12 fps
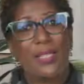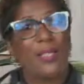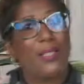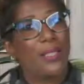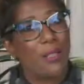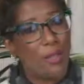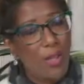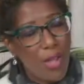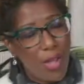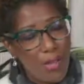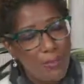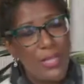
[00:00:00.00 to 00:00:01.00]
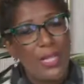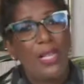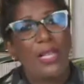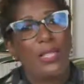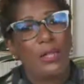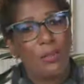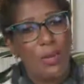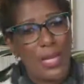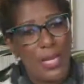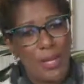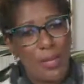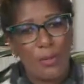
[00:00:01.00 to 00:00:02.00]
a little cough, a little
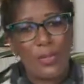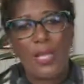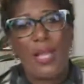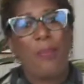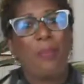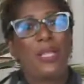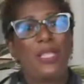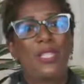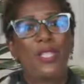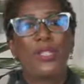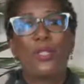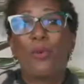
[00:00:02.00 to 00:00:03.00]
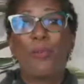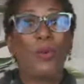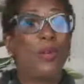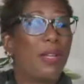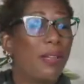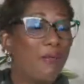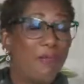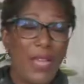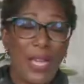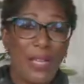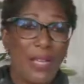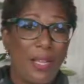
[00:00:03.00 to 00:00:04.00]
runny nose. But super
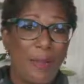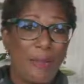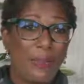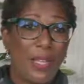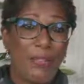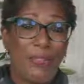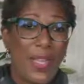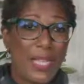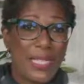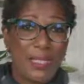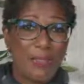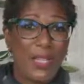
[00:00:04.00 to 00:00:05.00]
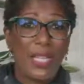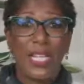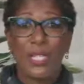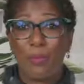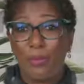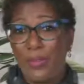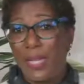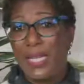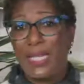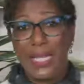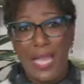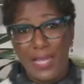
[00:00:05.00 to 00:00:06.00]
effective against
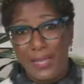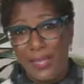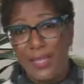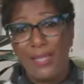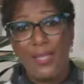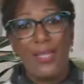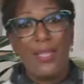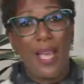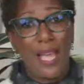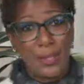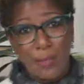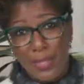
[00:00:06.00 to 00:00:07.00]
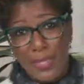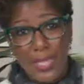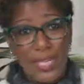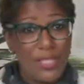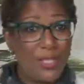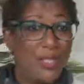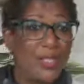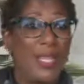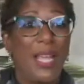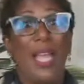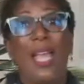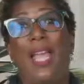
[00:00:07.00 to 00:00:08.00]
preventing death, hospitalizations,
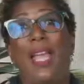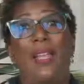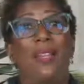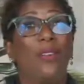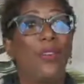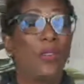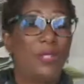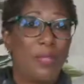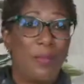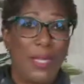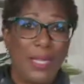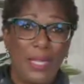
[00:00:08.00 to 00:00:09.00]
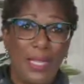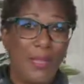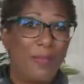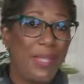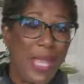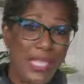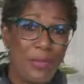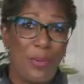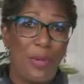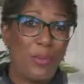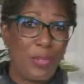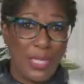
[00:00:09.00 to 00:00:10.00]
and ultimately that's
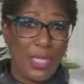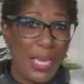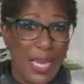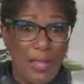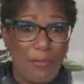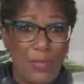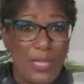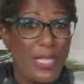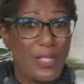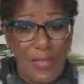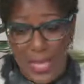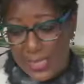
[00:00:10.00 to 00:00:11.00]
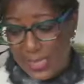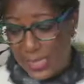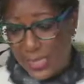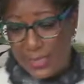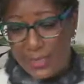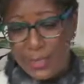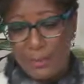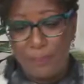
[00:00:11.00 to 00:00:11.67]
what we're looking at for these vaccines.